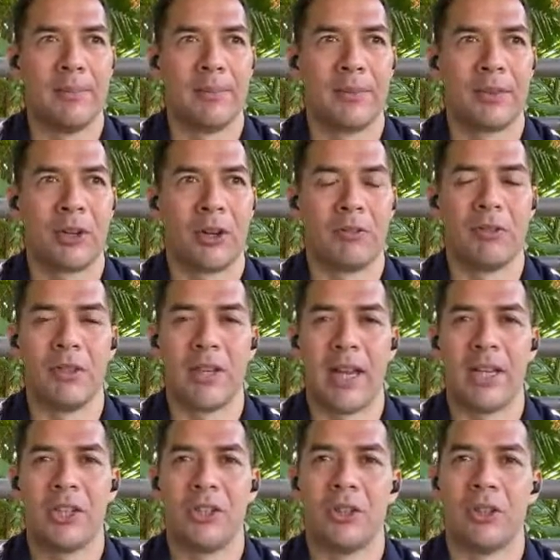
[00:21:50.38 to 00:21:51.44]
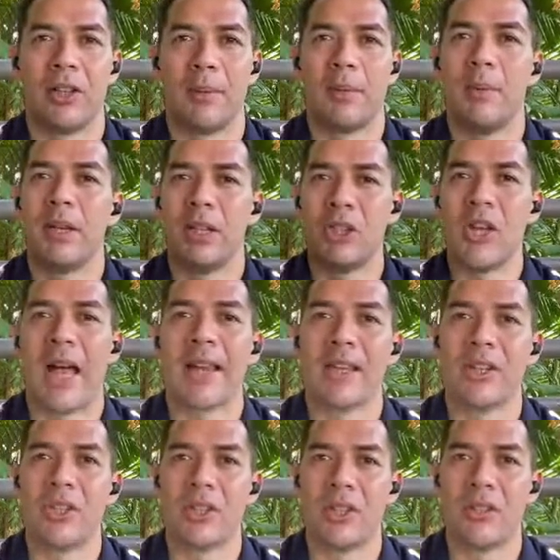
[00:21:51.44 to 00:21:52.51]
confrontational. I mean, we can
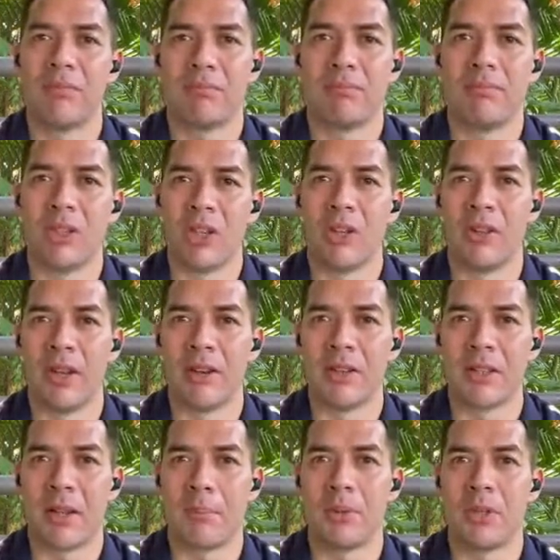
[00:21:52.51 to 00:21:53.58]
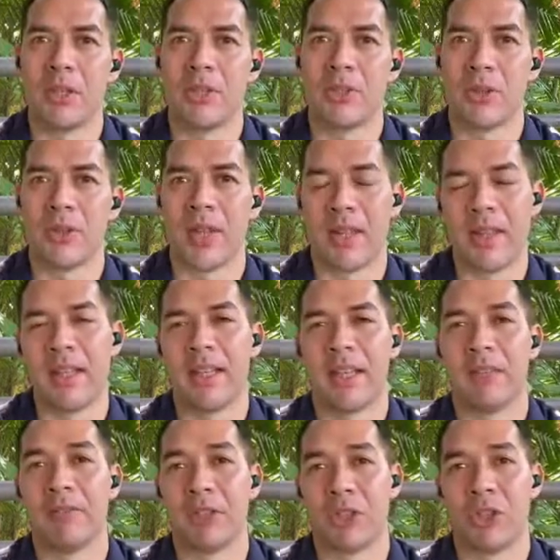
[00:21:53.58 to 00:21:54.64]
challenge, their assumptions or their
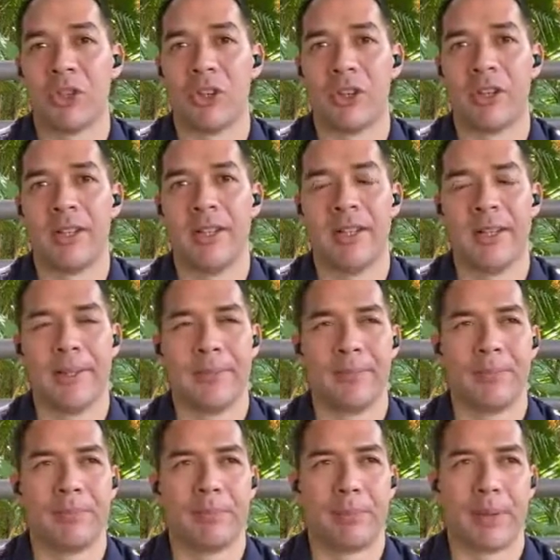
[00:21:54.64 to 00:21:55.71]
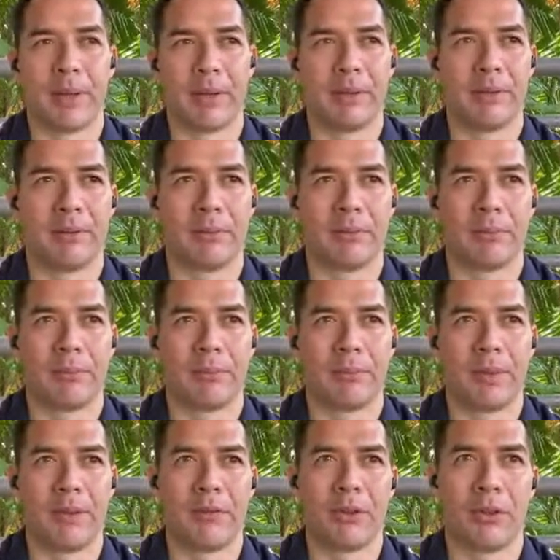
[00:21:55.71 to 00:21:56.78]
thinking for sure. But
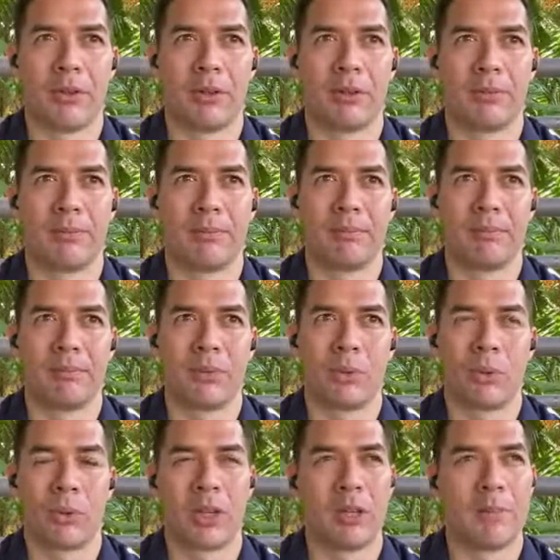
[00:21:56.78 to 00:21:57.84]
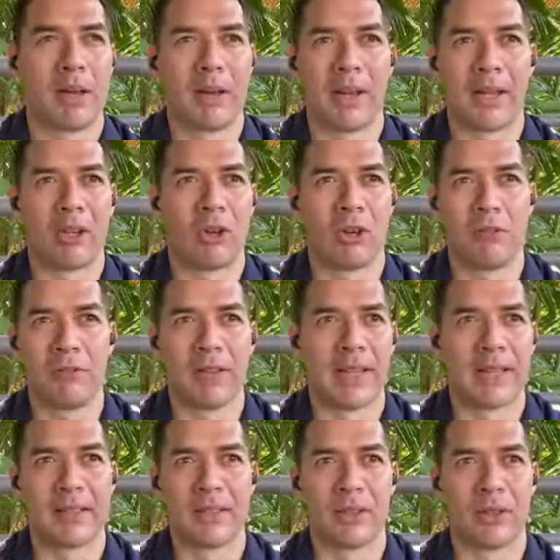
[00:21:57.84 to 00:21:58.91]
if you're talking about like
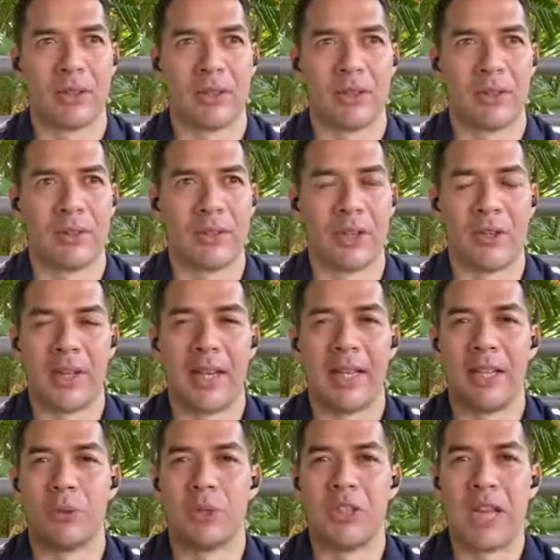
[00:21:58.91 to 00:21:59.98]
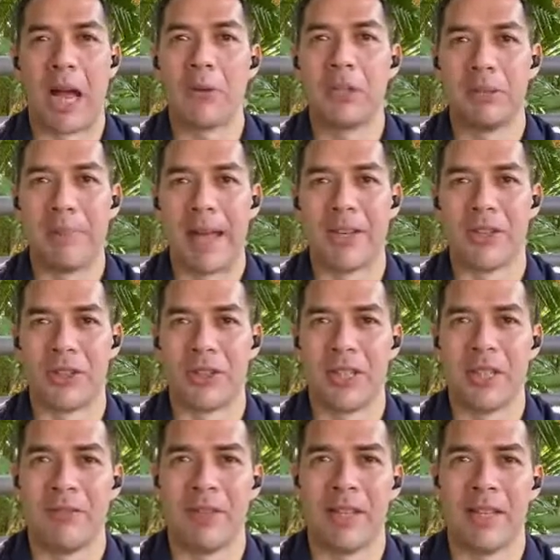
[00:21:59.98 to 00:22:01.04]
conflict or, getting into a shouting match on
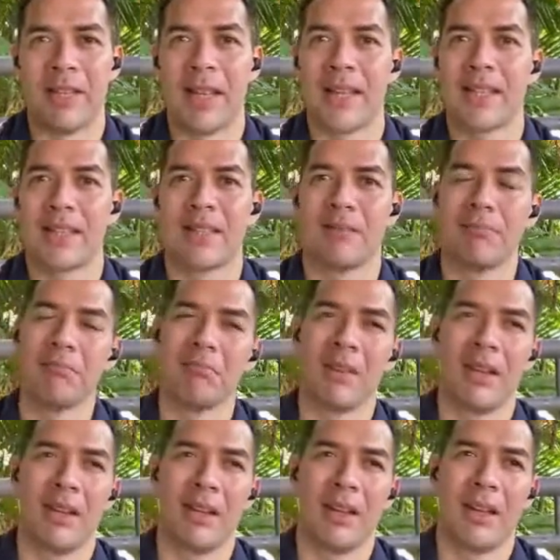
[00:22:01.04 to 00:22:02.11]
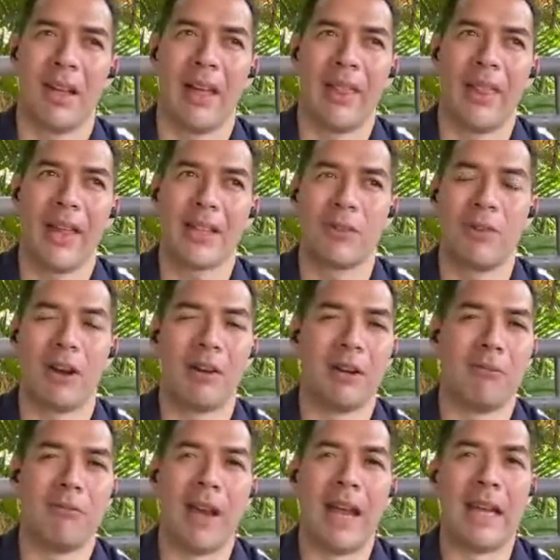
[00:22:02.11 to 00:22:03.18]
TV, that's very
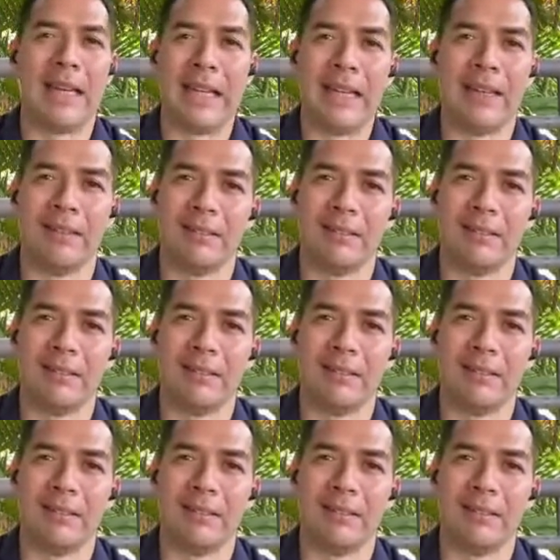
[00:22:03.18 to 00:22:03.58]
rarely